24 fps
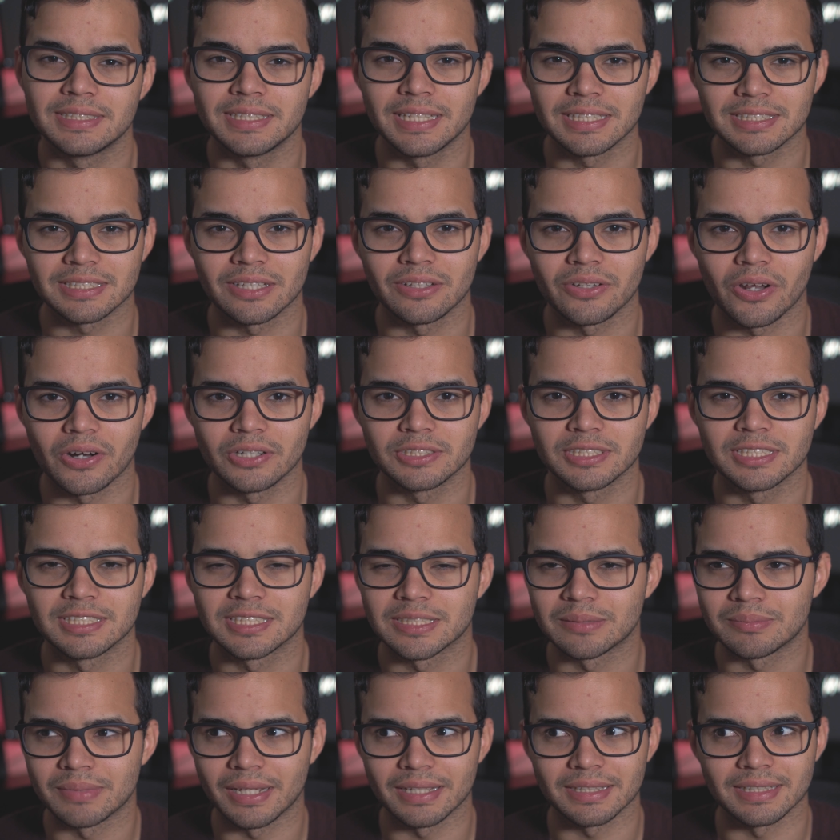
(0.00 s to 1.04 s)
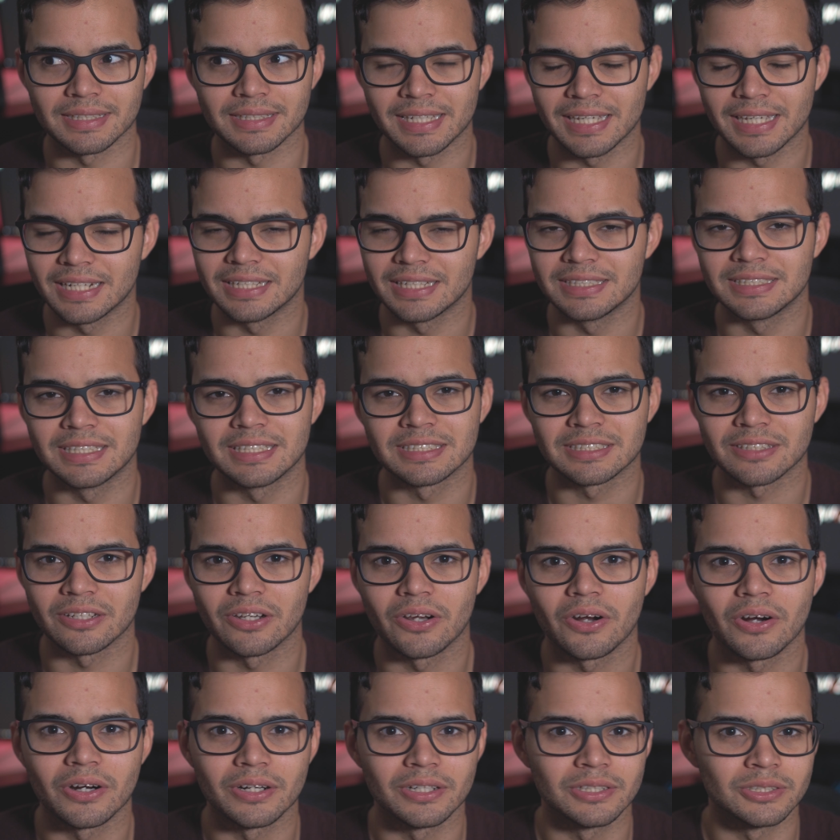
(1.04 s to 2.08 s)
a DSLR system like the Canon
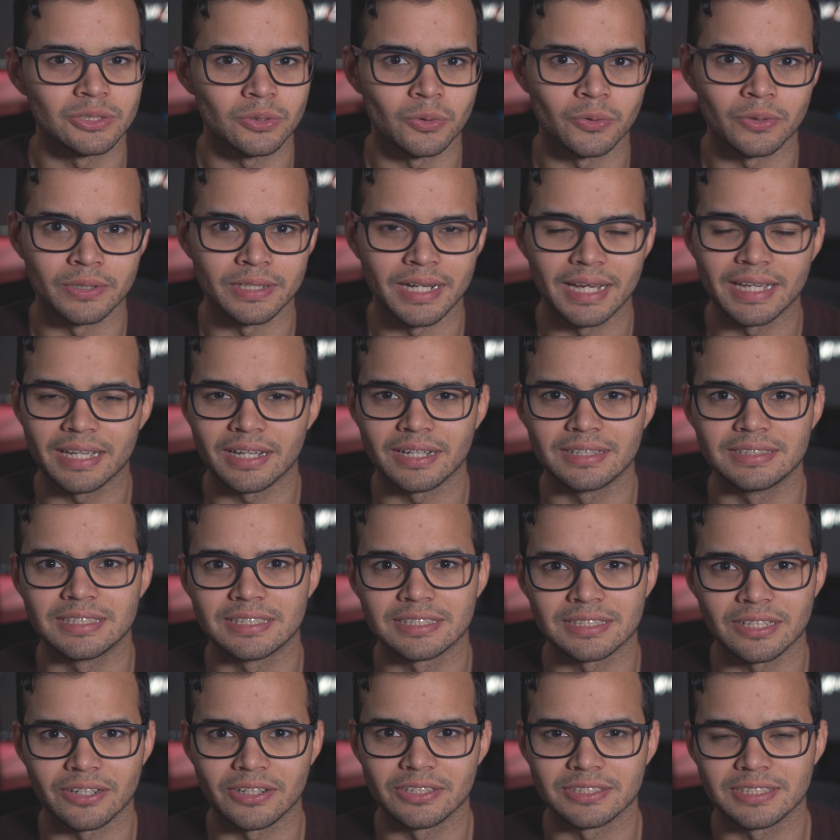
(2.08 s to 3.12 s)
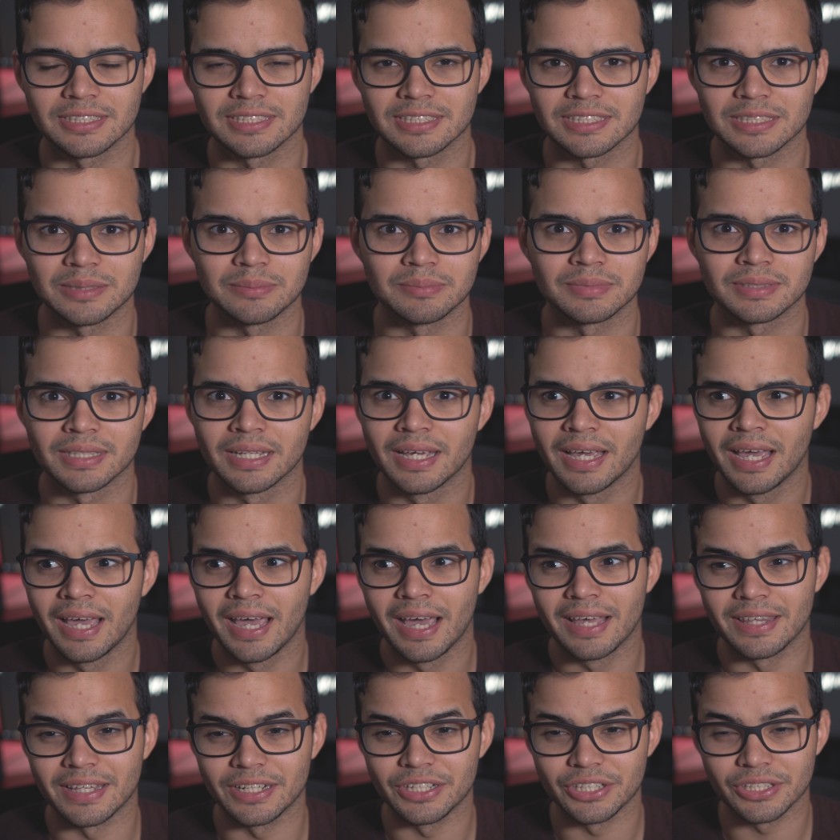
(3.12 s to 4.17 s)
DSLRs or Nikon DSLR systems,
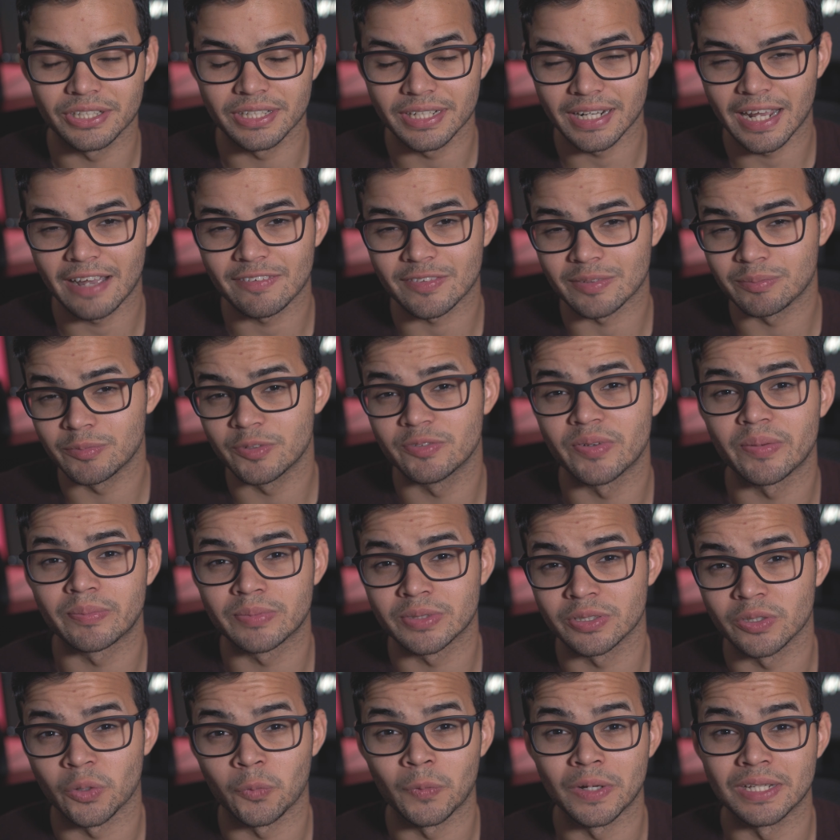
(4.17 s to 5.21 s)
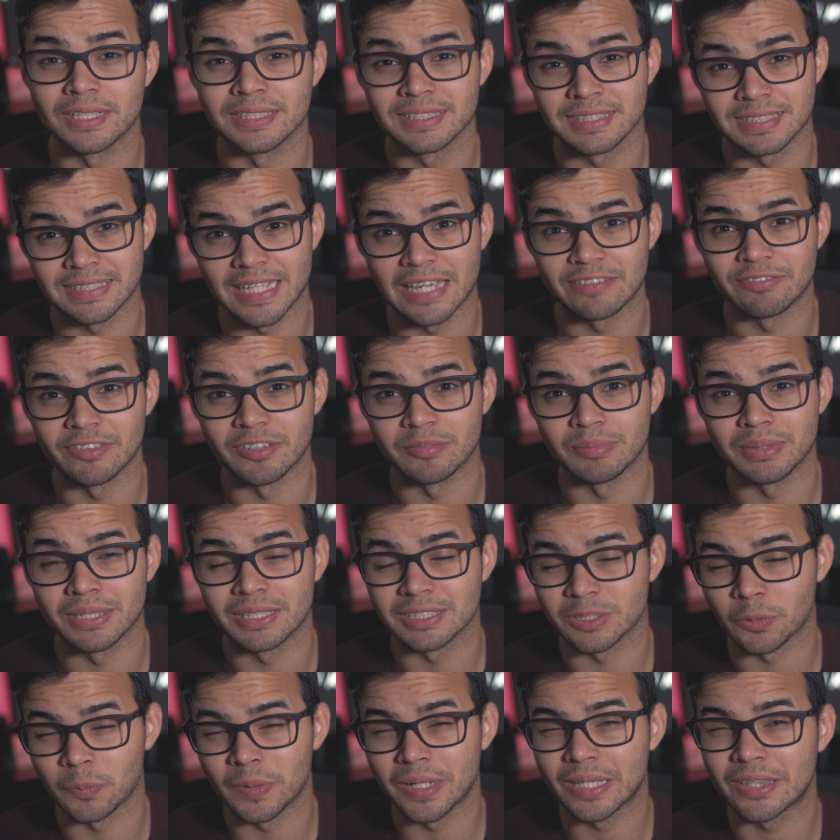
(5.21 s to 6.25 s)
then you're going to have to move up to the Wing 7
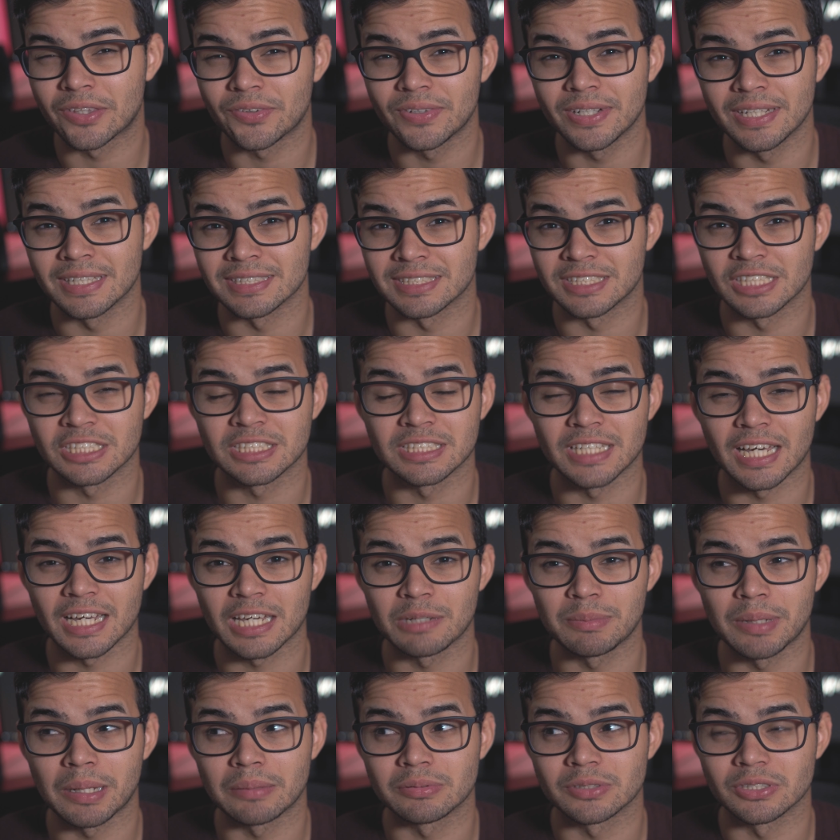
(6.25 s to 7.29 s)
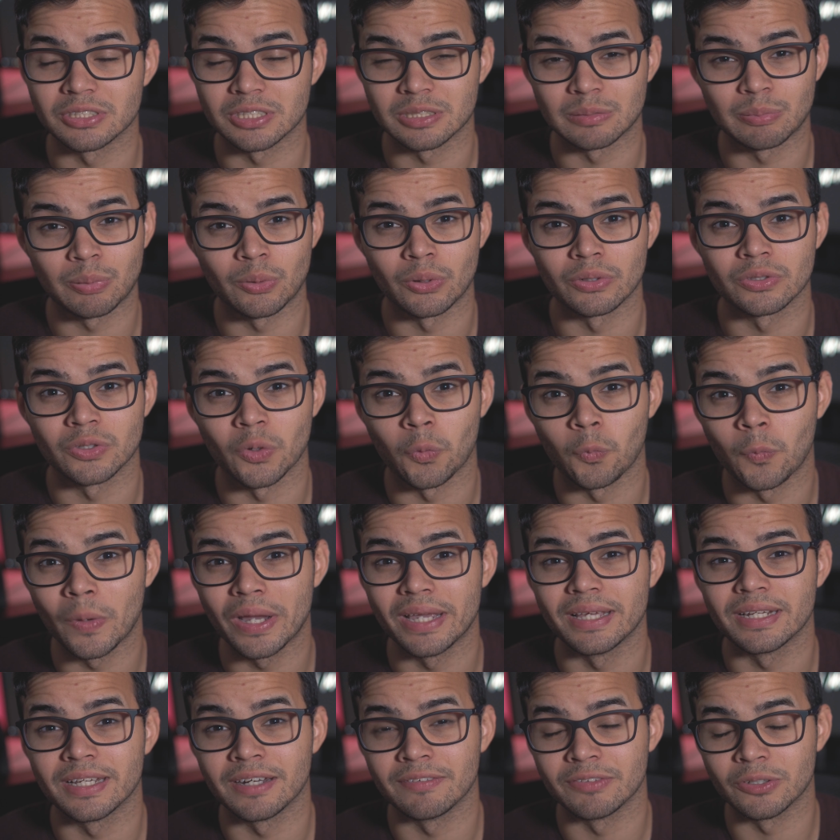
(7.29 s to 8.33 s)
because the Wing 3 is just not going to be able to support the
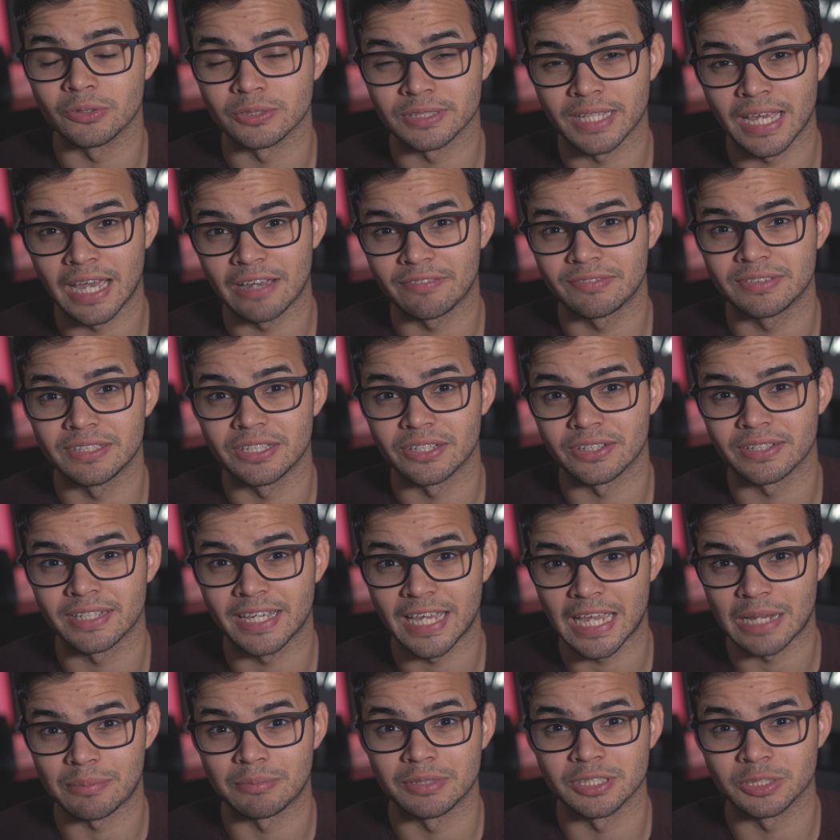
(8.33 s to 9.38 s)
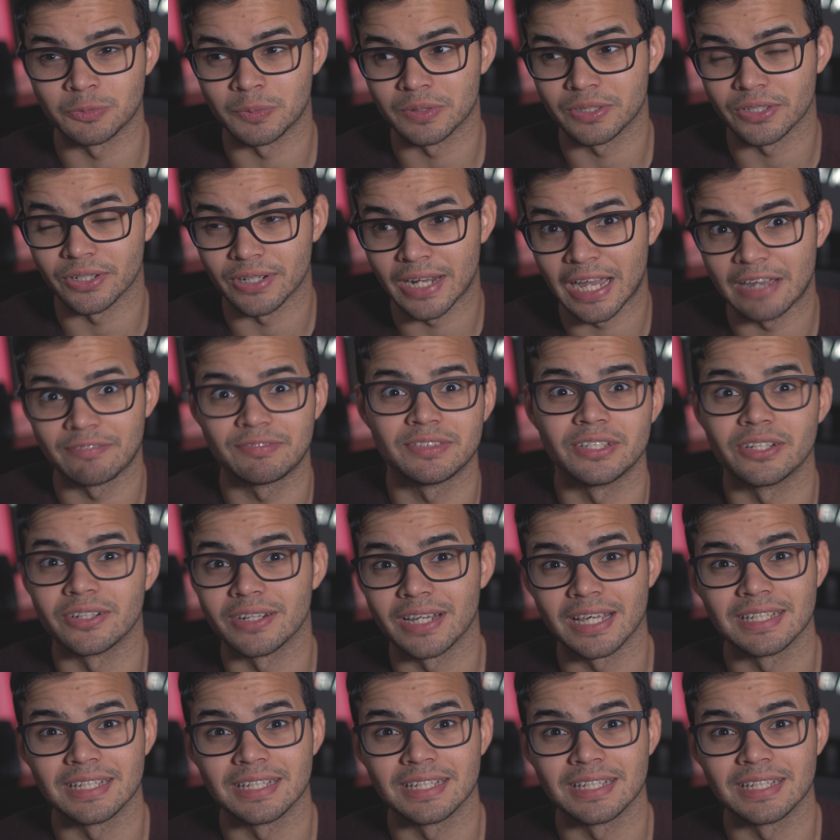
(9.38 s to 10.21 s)
weight of those heftier cameras with their heftier